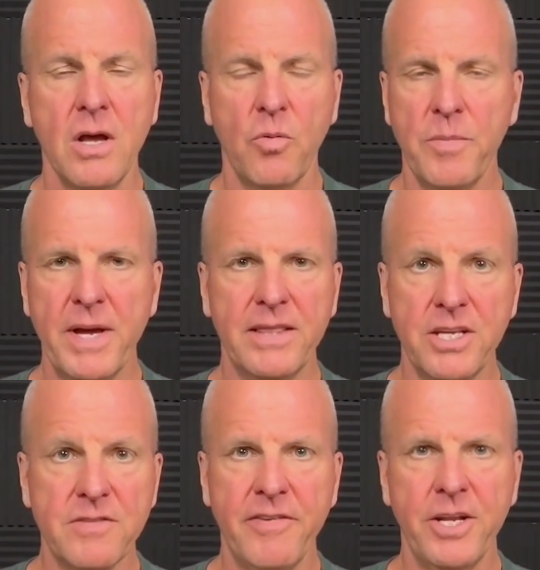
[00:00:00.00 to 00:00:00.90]
we make
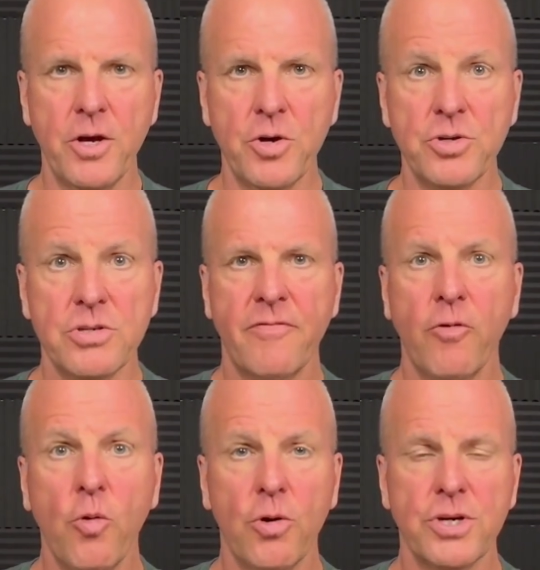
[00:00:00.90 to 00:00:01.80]
these videos
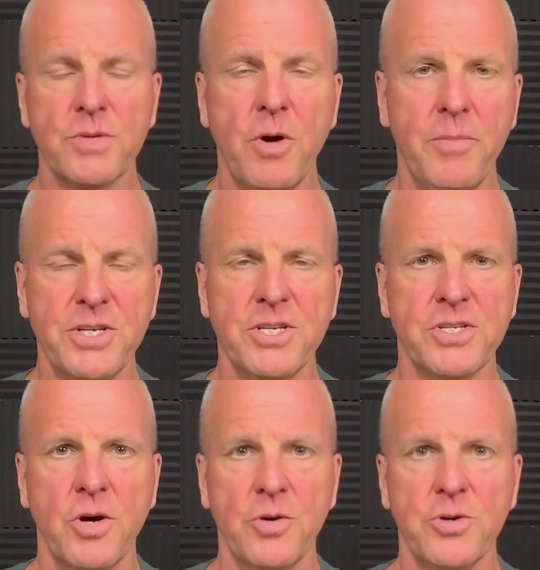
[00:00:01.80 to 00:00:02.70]
for small
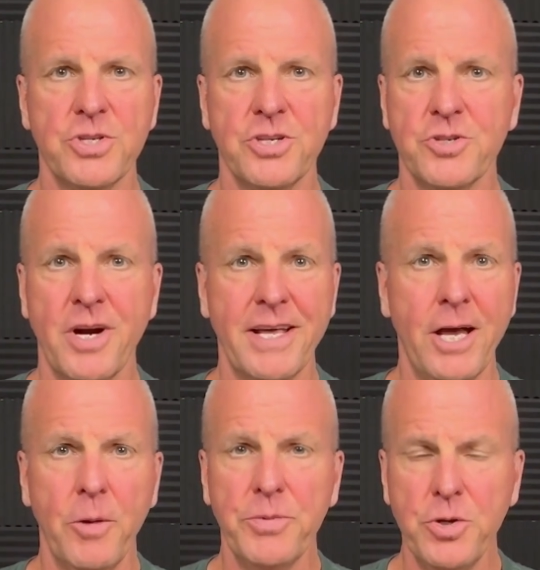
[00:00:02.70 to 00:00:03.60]
business owners to try to
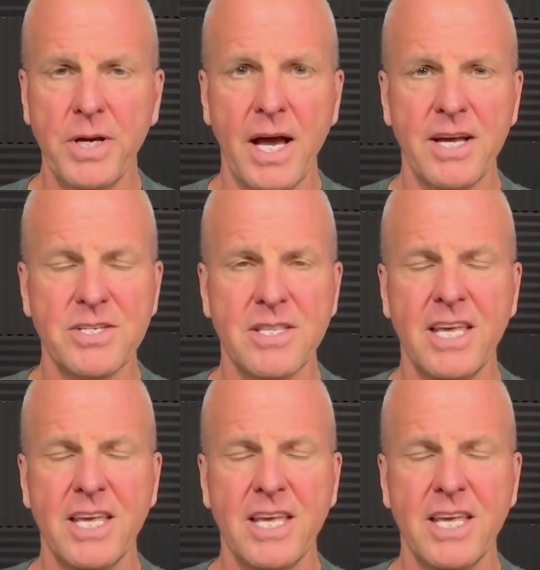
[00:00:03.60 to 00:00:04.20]
help you guys,